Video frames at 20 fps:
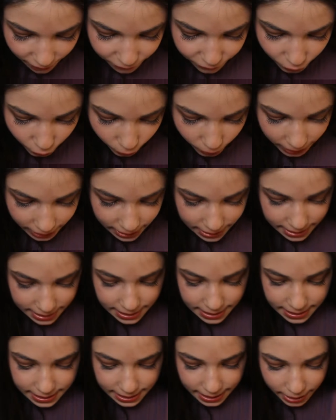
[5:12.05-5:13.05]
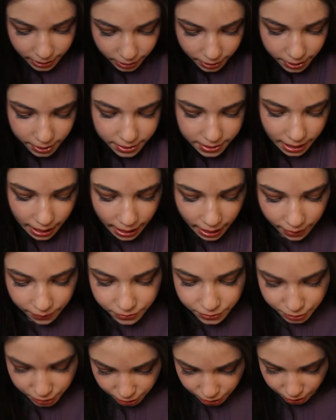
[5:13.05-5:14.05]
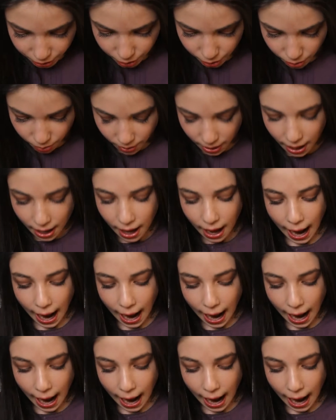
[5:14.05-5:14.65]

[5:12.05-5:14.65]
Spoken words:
For concealers, I have two.